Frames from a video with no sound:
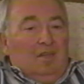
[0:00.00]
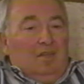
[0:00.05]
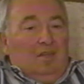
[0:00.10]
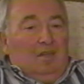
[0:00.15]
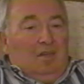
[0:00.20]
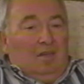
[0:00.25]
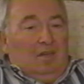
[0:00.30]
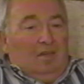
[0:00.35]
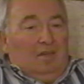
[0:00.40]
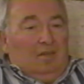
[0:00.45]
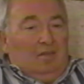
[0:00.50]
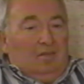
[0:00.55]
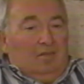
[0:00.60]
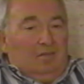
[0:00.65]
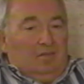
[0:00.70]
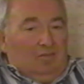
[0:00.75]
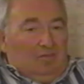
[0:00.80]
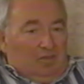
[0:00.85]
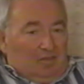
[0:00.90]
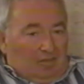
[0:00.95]

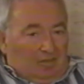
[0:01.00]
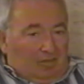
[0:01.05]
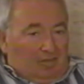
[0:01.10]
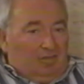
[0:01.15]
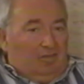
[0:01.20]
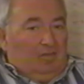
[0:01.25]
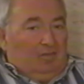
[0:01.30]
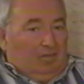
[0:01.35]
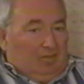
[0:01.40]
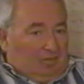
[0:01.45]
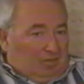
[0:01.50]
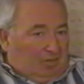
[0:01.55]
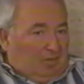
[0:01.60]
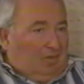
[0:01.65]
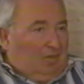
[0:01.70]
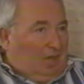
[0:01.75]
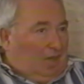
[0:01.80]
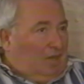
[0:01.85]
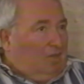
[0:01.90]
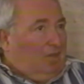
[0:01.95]
was
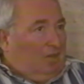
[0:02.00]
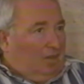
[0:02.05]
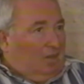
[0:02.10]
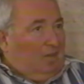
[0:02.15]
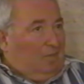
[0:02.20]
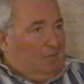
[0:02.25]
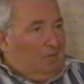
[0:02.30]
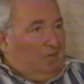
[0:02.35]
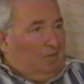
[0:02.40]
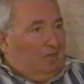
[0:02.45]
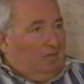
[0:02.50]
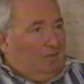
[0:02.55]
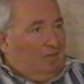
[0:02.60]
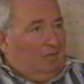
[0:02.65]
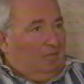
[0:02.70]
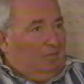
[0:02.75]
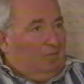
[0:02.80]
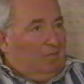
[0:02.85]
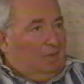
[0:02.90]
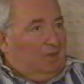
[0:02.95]
a regular
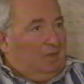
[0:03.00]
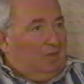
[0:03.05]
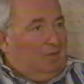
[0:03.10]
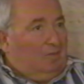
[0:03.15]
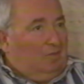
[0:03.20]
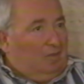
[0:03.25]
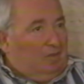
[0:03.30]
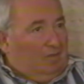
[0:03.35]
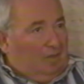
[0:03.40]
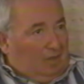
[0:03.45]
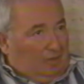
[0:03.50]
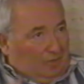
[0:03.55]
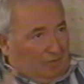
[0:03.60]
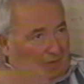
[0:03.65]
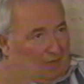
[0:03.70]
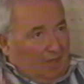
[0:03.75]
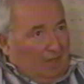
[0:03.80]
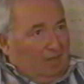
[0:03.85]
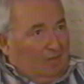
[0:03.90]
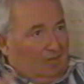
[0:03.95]
kibbutz, but it was
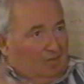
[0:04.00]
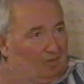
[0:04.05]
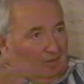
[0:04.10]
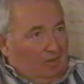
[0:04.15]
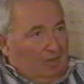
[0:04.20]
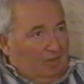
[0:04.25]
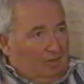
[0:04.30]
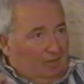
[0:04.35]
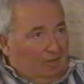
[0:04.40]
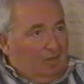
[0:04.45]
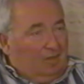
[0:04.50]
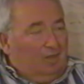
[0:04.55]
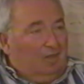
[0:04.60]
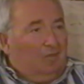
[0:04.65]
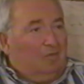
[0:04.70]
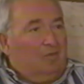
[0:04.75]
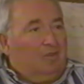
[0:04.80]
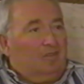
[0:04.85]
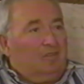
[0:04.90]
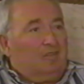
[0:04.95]
advanced, and there
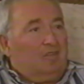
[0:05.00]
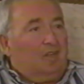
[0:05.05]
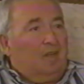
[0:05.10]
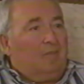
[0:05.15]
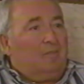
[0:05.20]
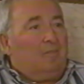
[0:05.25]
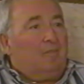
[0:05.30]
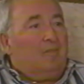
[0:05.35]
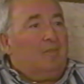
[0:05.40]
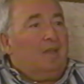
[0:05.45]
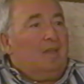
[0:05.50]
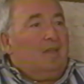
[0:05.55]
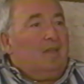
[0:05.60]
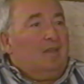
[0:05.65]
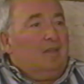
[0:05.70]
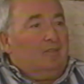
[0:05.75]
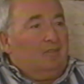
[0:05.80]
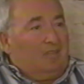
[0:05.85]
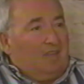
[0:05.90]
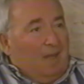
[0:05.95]
were some
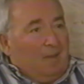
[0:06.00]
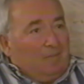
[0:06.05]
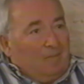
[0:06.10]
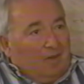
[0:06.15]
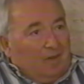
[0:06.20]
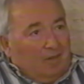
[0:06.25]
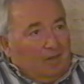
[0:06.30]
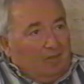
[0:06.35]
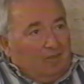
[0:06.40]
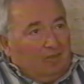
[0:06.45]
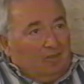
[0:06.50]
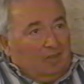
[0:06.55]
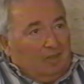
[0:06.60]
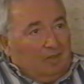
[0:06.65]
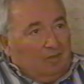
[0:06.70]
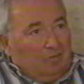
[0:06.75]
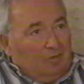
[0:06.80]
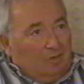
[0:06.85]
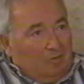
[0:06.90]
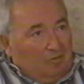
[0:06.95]
sabras
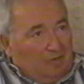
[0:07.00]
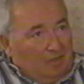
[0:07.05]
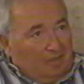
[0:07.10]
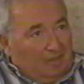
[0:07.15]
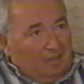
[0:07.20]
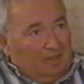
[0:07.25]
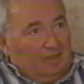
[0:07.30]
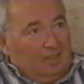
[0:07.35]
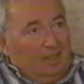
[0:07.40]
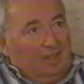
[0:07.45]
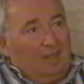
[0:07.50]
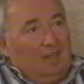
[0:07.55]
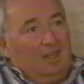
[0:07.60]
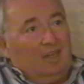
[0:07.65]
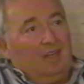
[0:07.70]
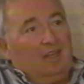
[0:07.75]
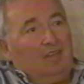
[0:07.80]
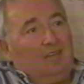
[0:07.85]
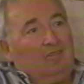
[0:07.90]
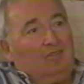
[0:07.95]
that were visiting
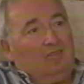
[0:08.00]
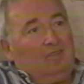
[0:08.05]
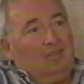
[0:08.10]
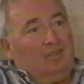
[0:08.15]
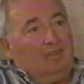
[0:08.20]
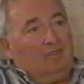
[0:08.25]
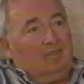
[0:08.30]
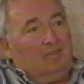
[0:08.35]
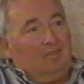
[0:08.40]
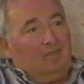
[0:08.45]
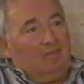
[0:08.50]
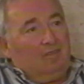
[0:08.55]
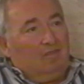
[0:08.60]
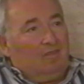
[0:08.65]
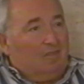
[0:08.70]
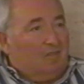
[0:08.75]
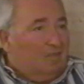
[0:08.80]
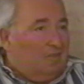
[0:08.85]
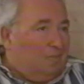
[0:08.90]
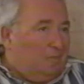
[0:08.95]
us, and
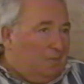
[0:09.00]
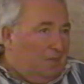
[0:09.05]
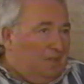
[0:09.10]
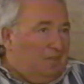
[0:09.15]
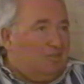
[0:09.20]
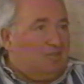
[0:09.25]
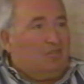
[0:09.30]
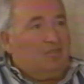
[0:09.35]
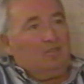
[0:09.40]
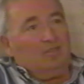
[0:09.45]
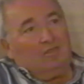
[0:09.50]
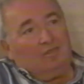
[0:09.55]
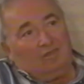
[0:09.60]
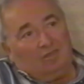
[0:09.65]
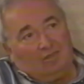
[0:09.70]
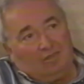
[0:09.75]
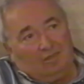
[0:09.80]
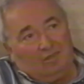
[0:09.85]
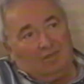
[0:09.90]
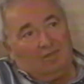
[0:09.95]
speeches
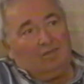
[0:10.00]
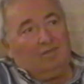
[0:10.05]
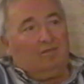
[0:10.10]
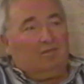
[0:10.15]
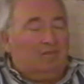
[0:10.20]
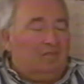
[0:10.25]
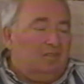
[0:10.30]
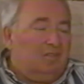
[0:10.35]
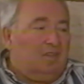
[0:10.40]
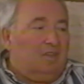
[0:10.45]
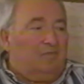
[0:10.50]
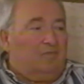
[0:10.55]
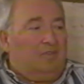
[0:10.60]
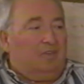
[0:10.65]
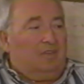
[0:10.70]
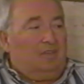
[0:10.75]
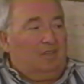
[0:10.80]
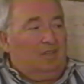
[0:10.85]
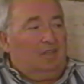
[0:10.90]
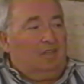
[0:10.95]
and
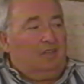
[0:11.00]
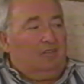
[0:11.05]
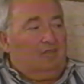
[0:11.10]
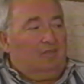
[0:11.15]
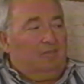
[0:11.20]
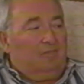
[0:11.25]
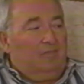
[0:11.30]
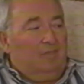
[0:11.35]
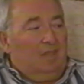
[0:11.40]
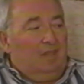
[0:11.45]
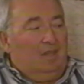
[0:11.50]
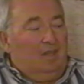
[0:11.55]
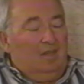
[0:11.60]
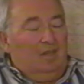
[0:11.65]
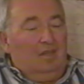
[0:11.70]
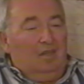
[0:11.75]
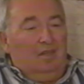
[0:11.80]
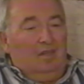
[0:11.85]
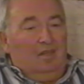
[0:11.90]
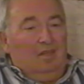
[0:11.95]
different things.
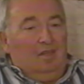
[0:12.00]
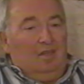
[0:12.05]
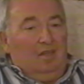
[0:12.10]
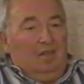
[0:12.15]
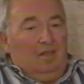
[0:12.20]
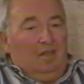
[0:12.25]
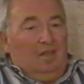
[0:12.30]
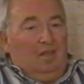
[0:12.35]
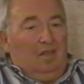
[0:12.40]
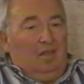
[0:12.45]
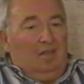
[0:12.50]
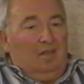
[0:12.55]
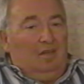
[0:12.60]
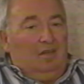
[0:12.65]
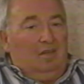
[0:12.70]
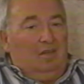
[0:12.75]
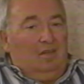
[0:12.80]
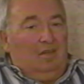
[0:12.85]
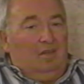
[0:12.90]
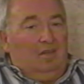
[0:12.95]

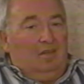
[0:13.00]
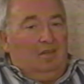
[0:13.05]
And